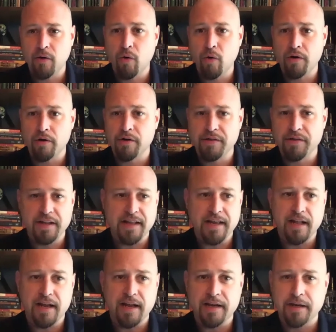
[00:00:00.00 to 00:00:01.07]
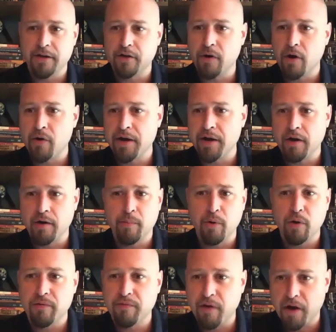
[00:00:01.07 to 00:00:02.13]
or that they like a Negroni or a
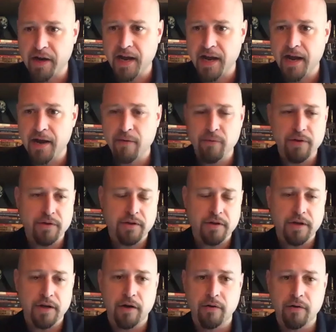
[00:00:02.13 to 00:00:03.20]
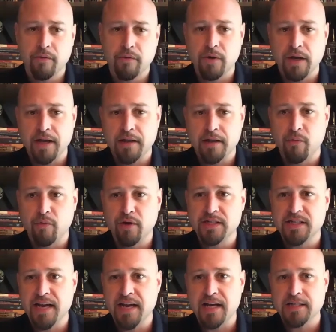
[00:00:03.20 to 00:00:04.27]
Boulevardier with in the
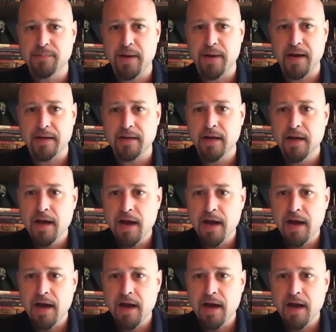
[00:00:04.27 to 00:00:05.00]
whiskey aspect,